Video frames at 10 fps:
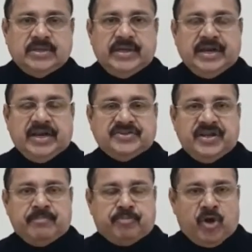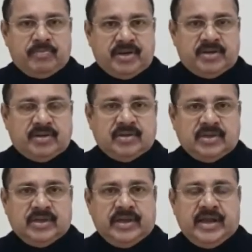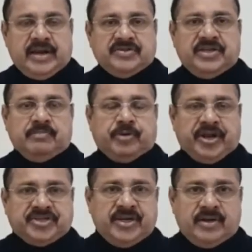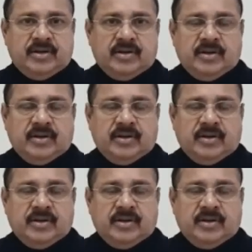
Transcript: increase in employment, increase in production,